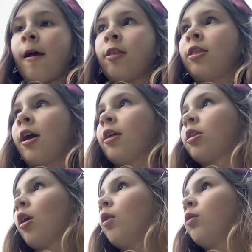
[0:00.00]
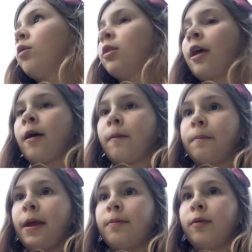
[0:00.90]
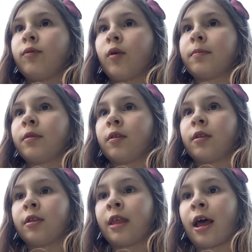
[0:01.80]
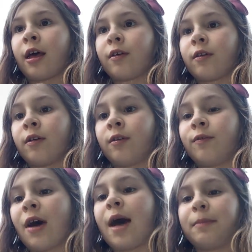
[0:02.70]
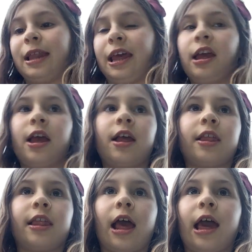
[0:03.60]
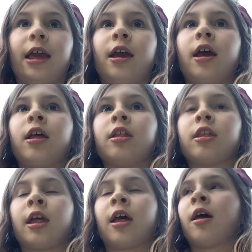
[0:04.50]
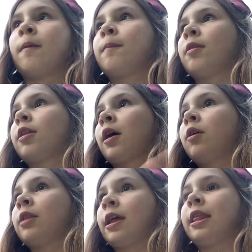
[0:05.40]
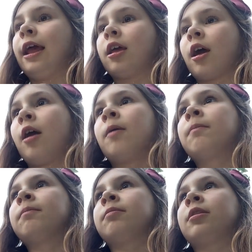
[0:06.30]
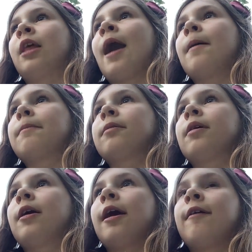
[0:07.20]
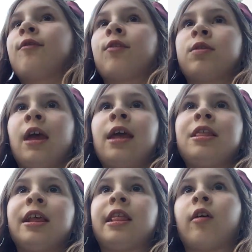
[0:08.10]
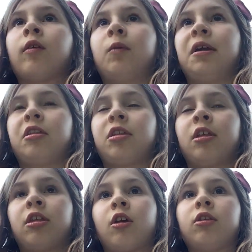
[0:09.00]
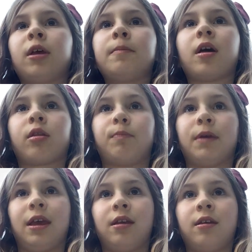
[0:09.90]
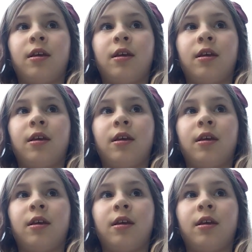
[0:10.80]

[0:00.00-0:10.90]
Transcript: That so the people from that family say, so, um, so they think, hmm, that if they think they're a witch, so they must be.